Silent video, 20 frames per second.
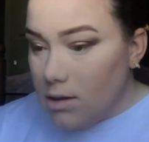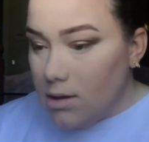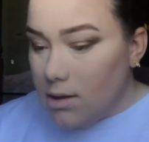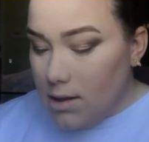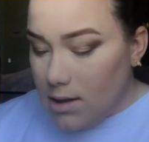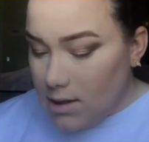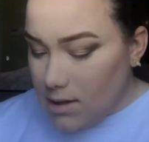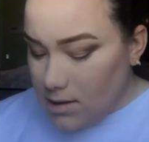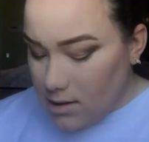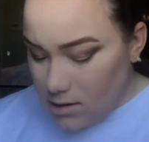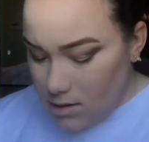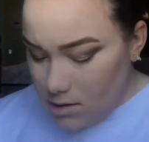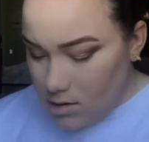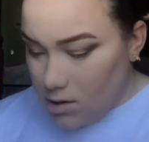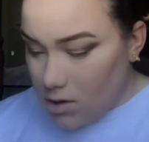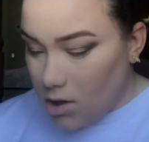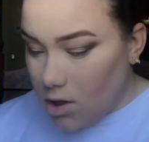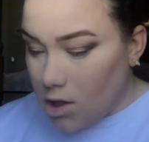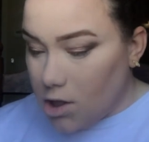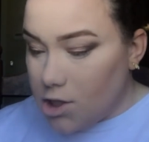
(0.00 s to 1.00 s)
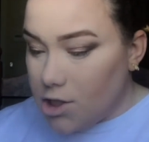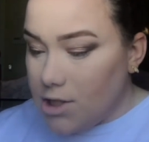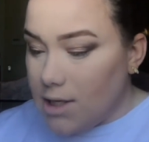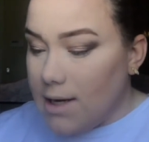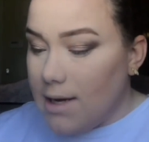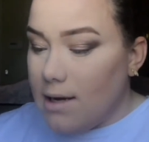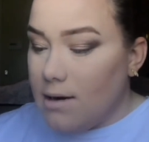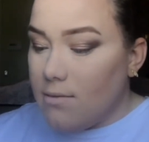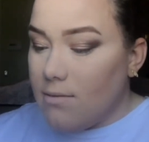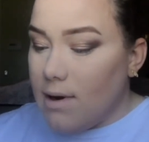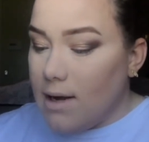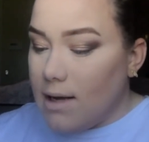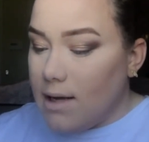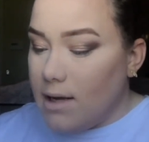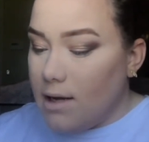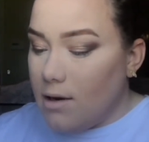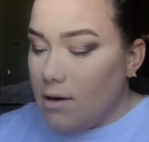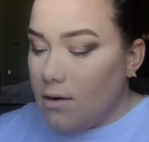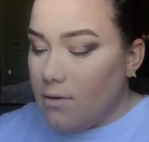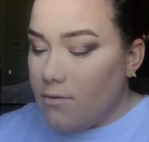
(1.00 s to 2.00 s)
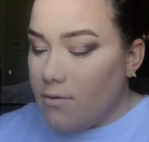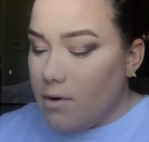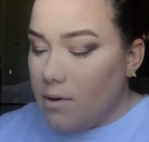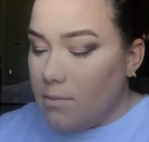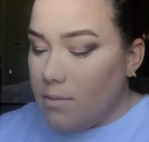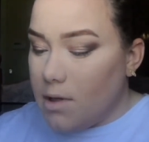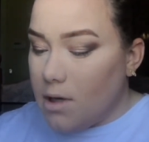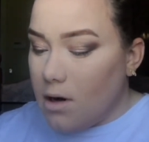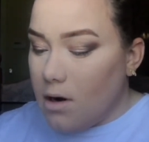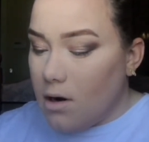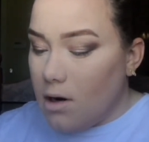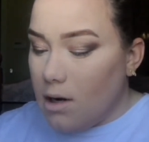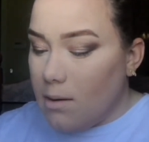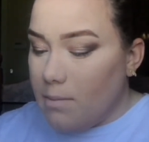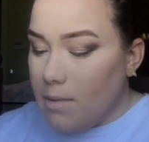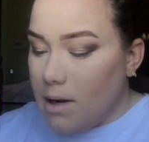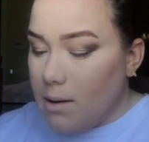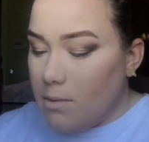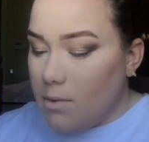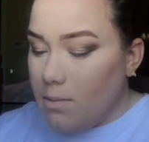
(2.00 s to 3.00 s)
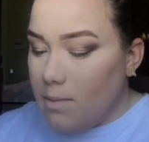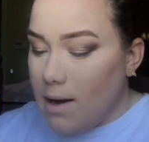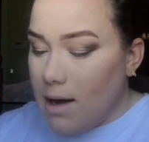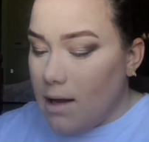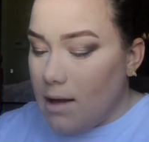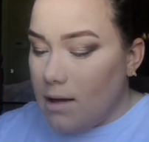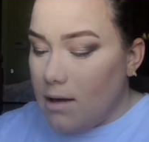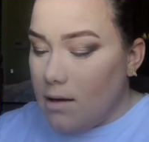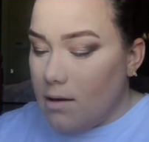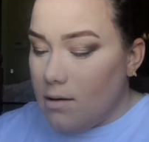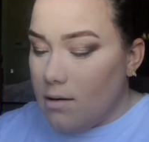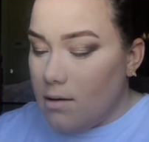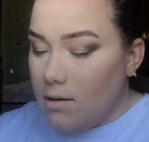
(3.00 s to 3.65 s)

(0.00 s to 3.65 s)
this dark shade right here from the Carli Bybel palette.